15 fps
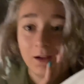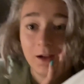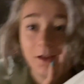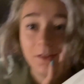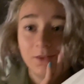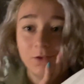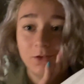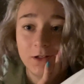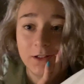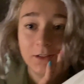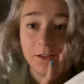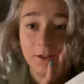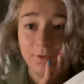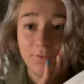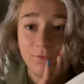I thought I'd
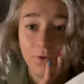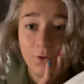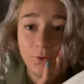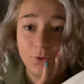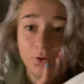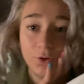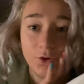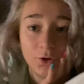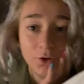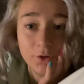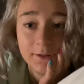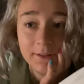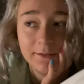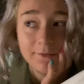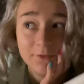like vlog
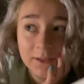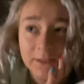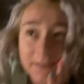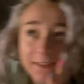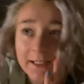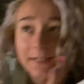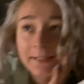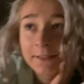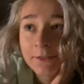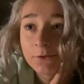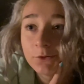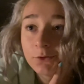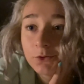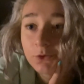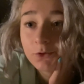either today
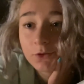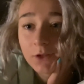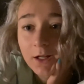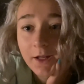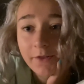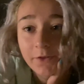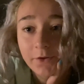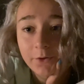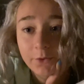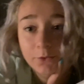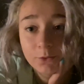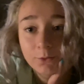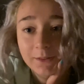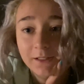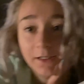or like the whole
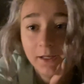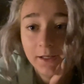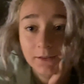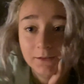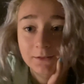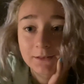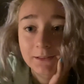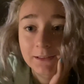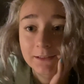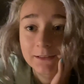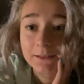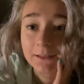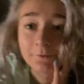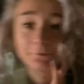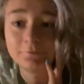weekend
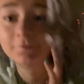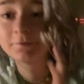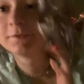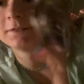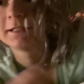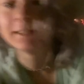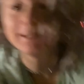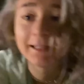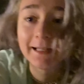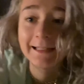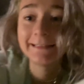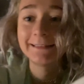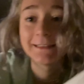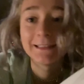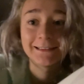because um,
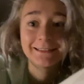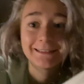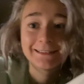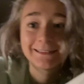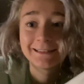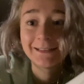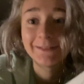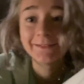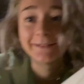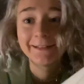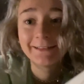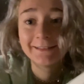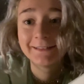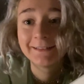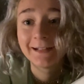it's like
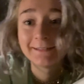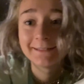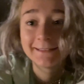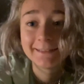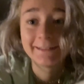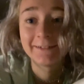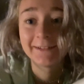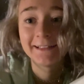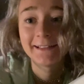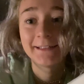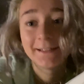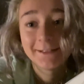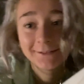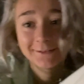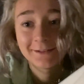snowing outside
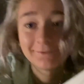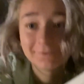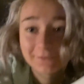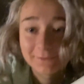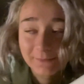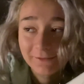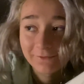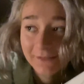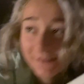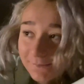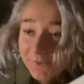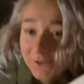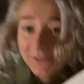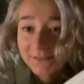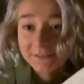and it, I thought it'd be really
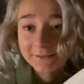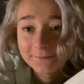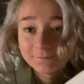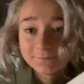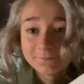pretty.